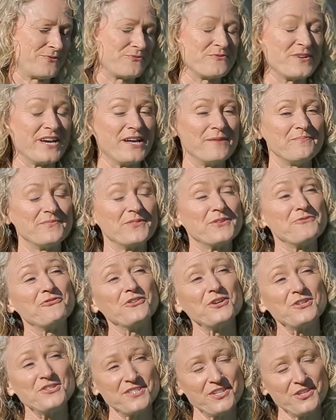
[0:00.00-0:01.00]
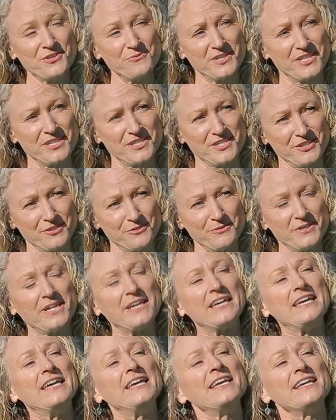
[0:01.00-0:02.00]
Well, the first thing you want to do
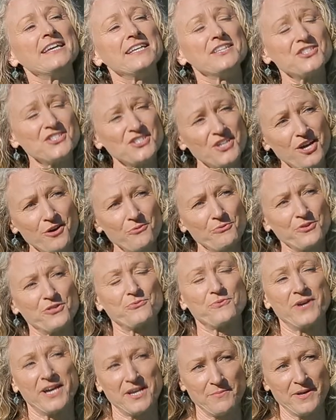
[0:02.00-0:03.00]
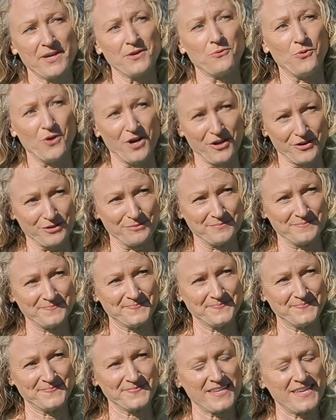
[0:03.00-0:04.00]
is start with the right amount of water.
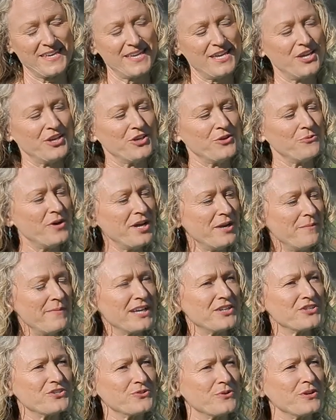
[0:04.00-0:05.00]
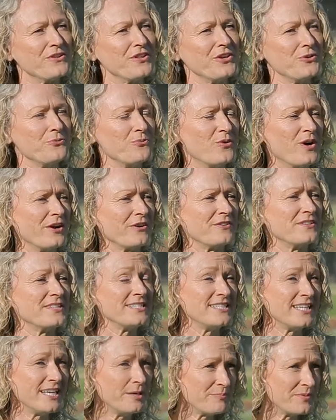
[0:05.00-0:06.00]
You want to make sure that you water
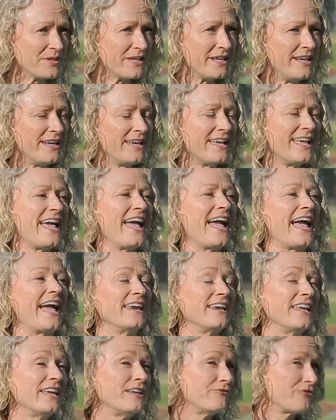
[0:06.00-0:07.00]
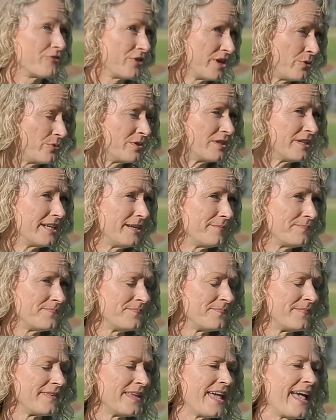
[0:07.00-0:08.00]
deeply and infrequently,
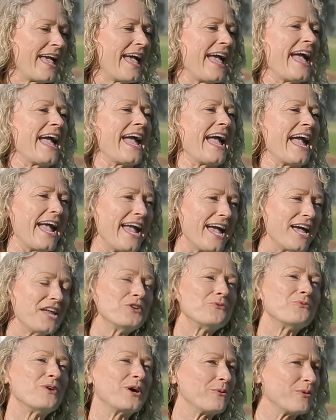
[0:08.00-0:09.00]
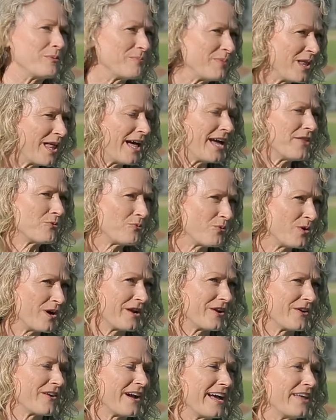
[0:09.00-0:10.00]
and you want to apply the
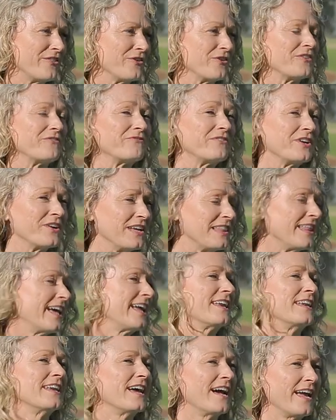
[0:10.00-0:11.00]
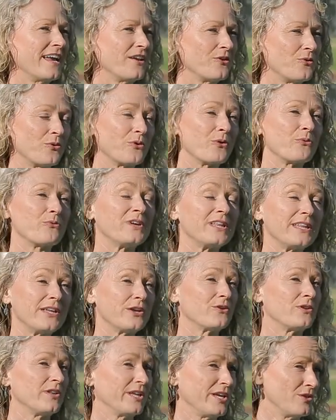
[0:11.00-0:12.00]
water either very late at night or really
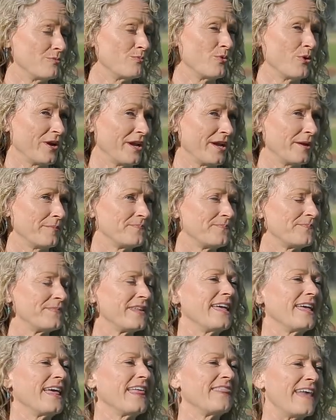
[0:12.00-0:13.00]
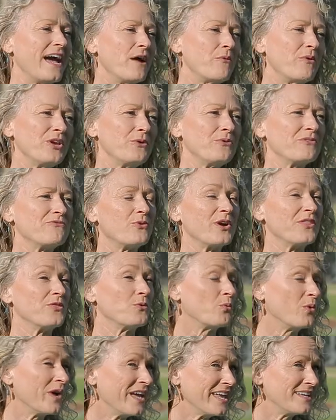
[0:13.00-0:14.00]
early in the morning. That way you avoid the
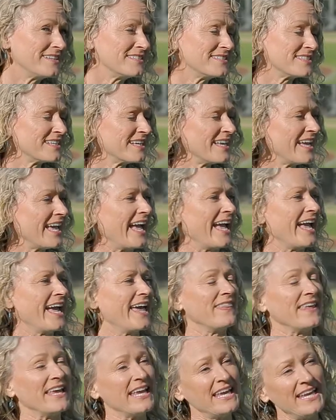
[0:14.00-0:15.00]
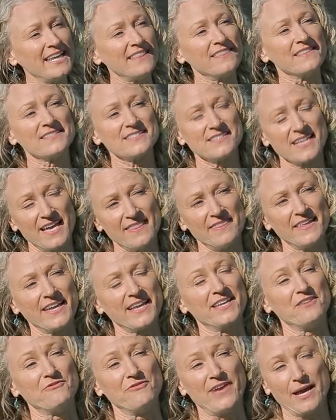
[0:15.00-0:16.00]
wind and the heat and the sun that
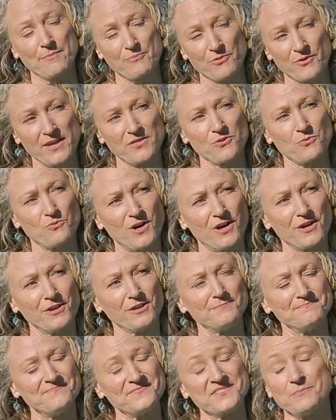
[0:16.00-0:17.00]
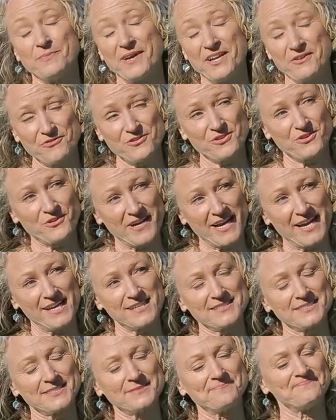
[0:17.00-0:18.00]
can evaporate the water. It's better for the
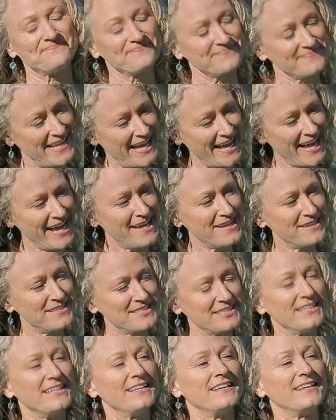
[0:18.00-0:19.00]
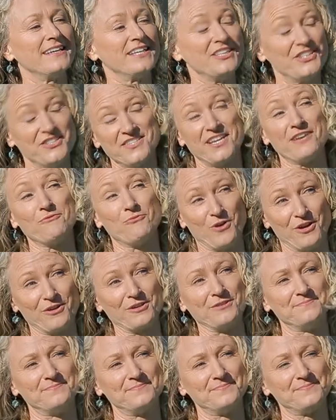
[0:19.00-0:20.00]
grass, and you save water.